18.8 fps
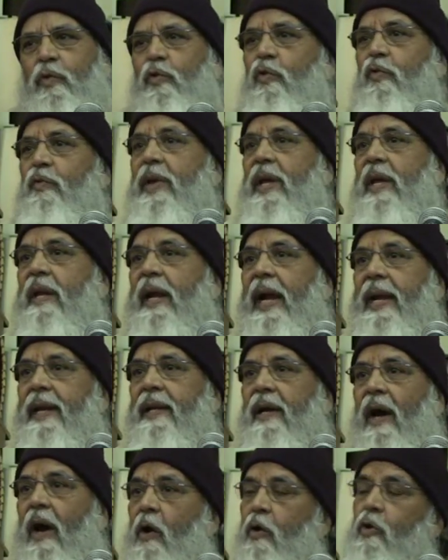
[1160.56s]
Do we
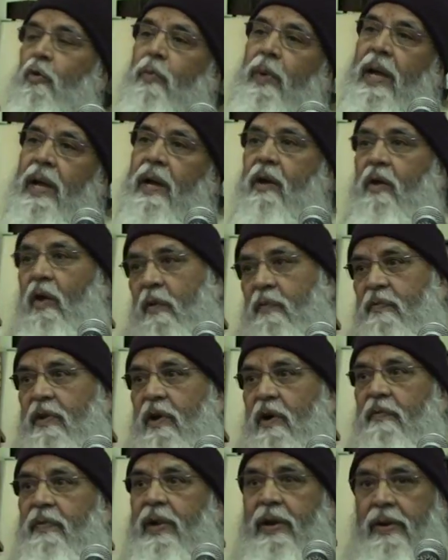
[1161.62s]
write the
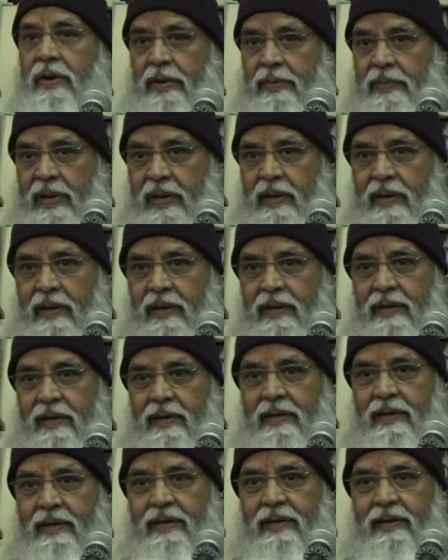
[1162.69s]
autobiography of a dreamer?
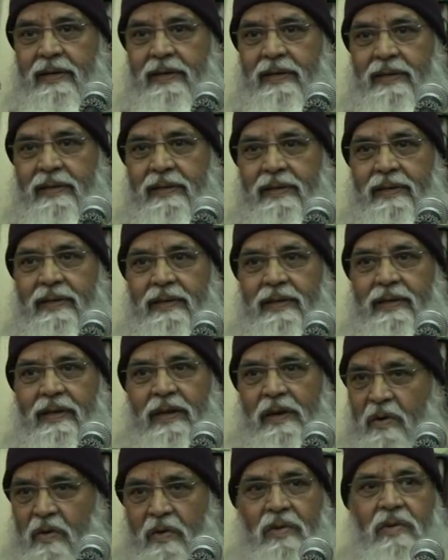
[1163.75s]

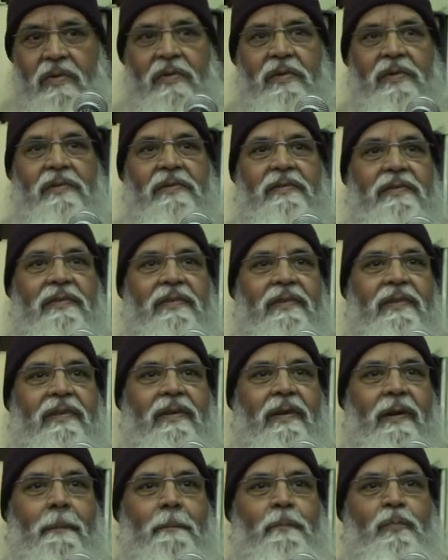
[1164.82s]
No.
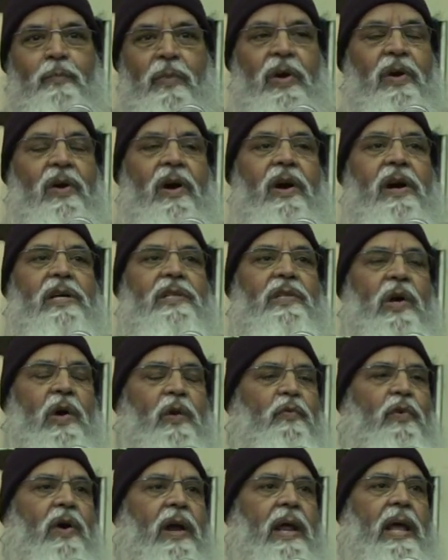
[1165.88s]
Because
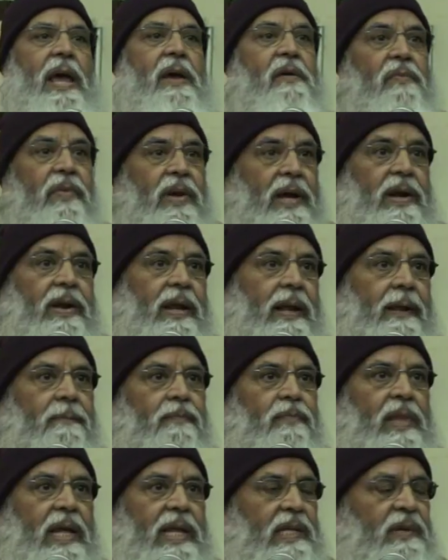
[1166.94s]
for every
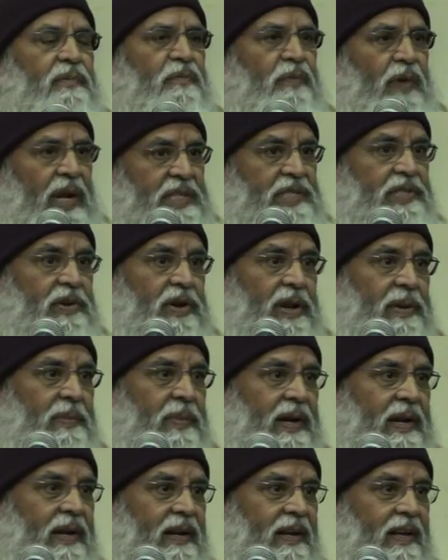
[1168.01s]
dream, there is a fresh
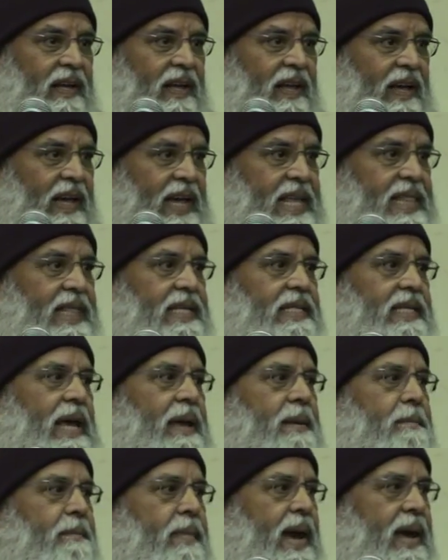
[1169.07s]
dreamer. In the
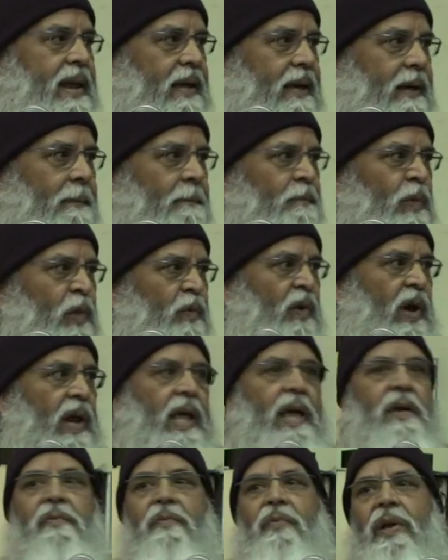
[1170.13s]
same manner, for
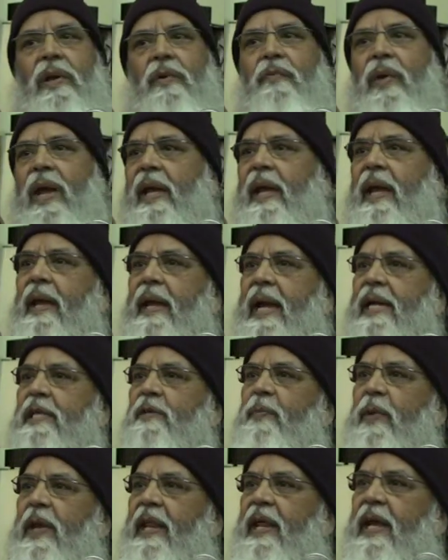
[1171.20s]
every waking
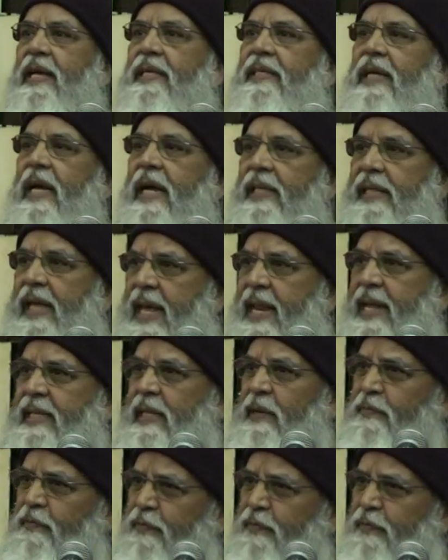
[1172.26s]
experience, there is a